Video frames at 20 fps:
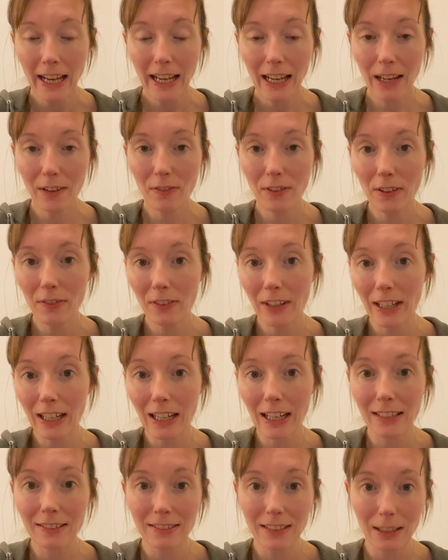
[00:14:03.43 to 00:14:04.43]
even if they're
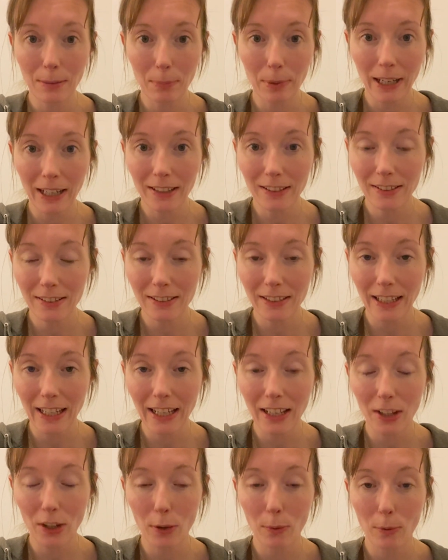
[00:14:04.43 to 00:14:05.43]
glancing past
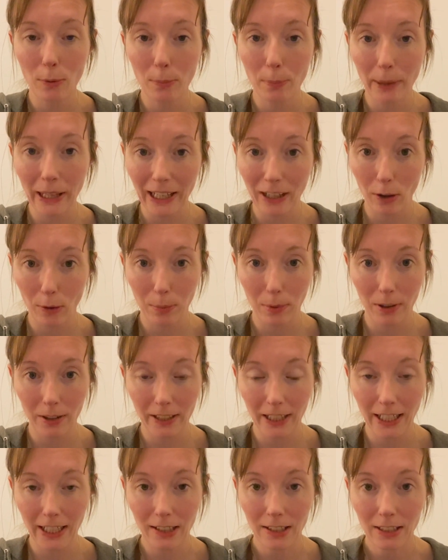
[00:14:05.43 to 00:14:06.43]
it, you will pick up on
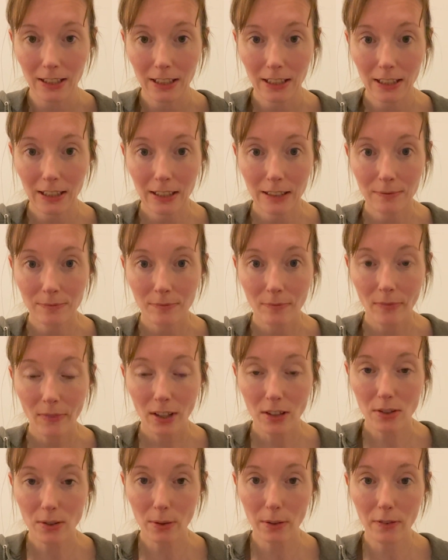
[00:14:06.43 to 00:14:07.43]
it.
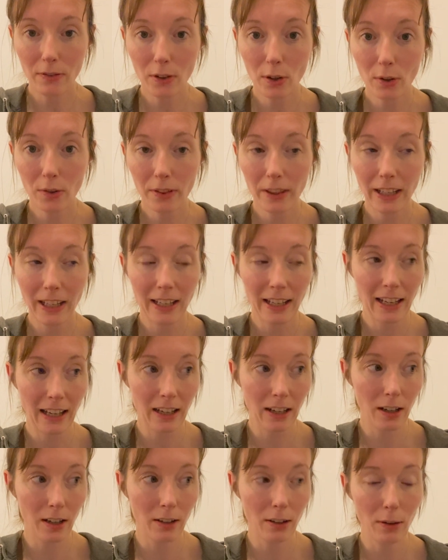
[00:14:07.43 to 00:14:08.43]
So if you're
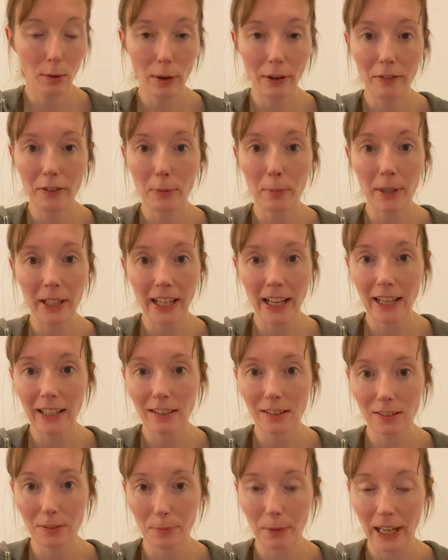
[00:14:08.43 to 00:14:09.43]
thinking, oh, everybody
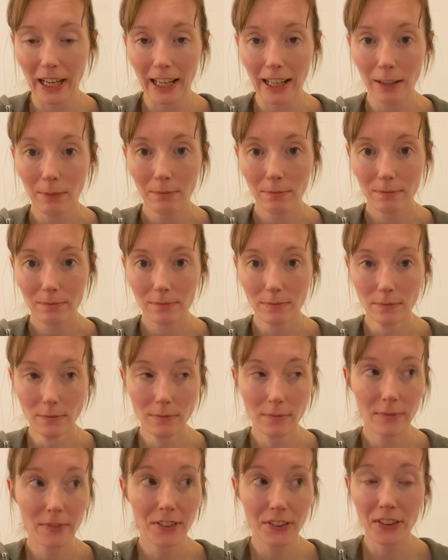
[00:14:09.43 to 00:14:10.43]
hates me,
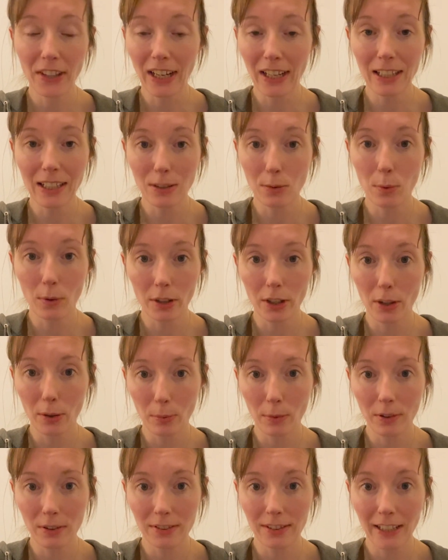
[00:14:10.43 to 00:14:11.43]
that is what you
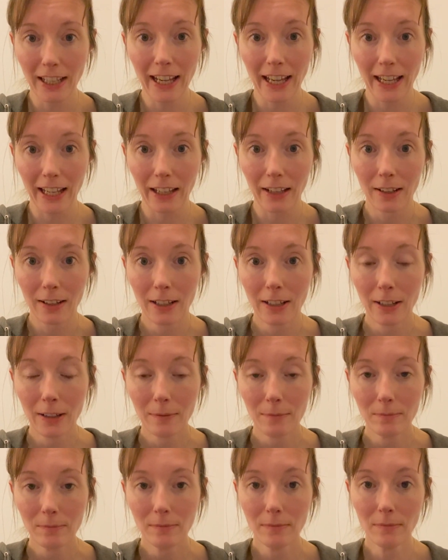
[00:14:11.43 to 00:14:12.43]
will see.
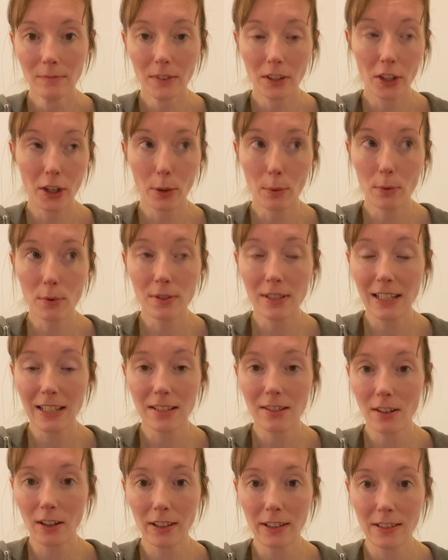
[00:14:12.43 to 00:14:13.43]
You will see
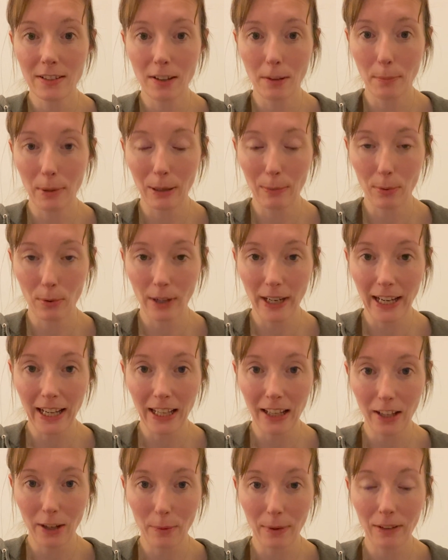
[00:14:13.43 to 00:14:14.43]
signs that people hate
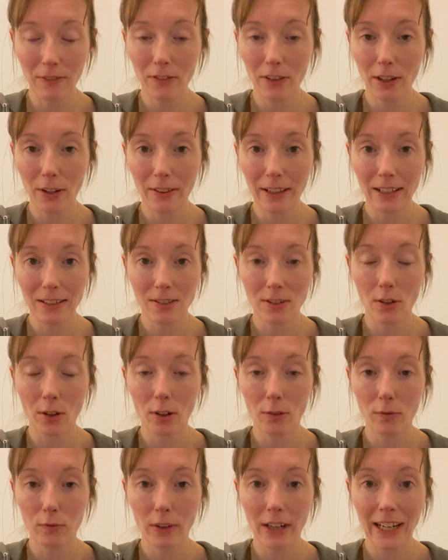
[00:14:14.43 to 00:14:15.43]
you, even though that's
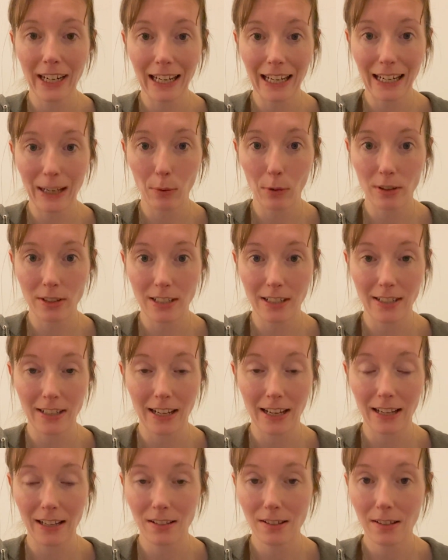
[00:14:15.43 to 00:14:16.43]
not really what it
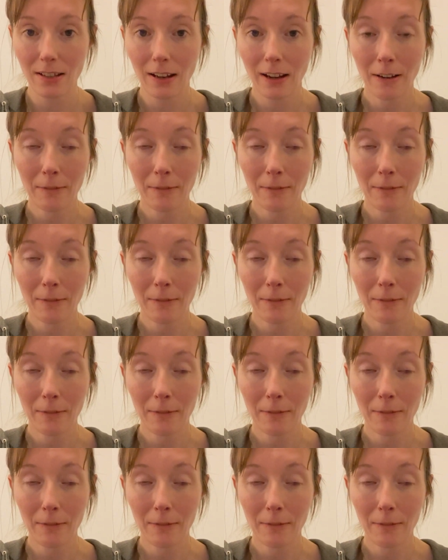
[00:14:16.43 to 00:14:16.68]
is.